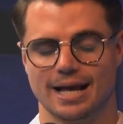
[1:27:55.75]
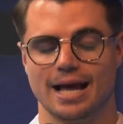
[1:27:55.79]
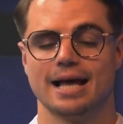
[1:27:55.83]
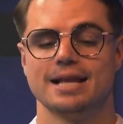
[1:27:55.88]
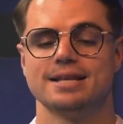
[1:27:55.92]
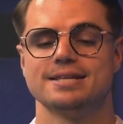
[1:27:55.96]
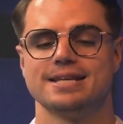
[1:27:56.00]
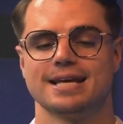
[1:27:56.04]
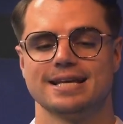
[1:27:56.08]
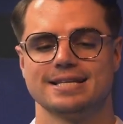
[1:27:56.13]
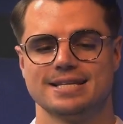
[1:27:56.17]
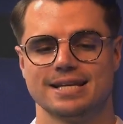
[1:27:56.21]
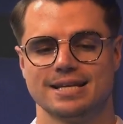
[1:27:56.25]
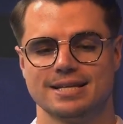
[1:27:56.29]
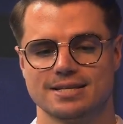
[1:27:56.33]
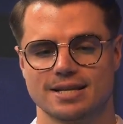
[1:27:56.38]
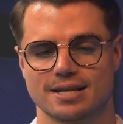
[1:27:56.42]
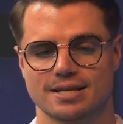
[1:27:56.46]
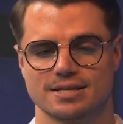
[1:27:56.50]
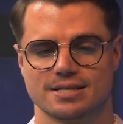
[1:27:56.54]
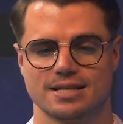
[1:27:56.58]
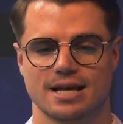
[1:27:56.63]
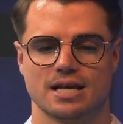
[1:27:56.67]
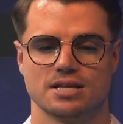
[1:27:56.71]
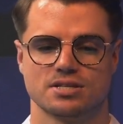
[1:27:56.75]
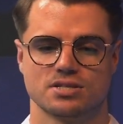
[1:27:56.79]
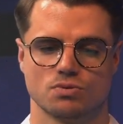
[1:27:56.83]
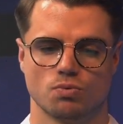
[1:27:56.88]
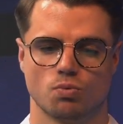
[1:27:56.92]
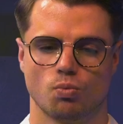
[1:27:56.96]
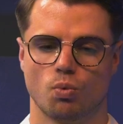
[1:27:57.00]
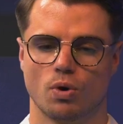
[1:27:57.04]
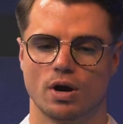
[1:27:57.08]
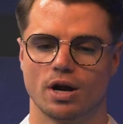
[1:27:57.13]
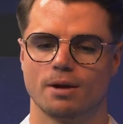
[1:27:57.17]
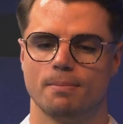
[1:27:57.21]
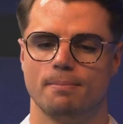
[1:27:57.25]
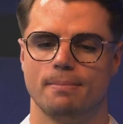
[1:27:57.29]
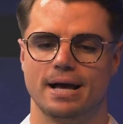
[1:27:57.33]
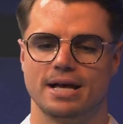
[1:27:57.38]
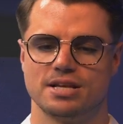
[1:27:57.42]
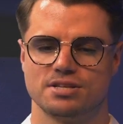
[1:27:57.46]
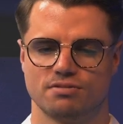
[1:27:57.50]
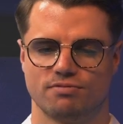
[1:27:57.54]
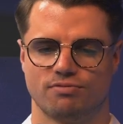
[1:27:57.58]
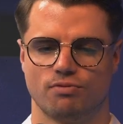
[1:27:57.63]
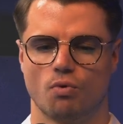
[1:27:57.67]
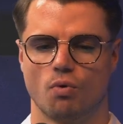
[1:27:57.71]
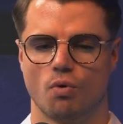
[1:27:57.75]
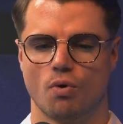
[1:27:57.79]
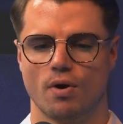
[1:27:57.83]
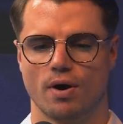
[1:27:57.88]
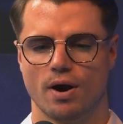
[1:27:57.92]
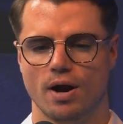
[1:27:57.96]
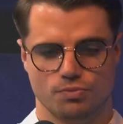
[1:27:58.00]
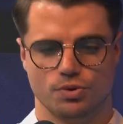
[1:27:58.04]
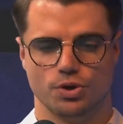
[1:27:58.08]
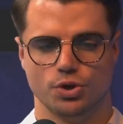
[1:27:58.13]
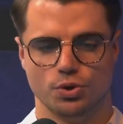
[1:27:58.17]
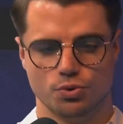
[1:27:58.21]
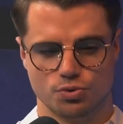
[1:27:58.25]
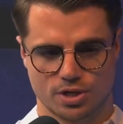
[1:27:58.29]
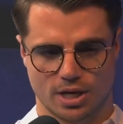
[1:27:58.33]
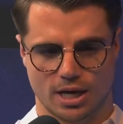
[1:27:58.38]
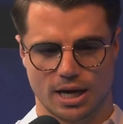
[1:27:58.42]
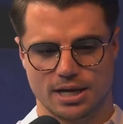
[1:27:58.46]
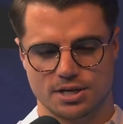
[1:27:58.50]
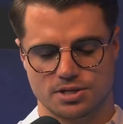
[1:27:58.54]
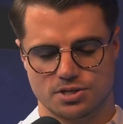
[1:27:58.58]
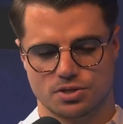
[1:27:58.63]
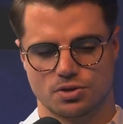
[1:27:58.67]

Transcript: and testing success work best for the use case.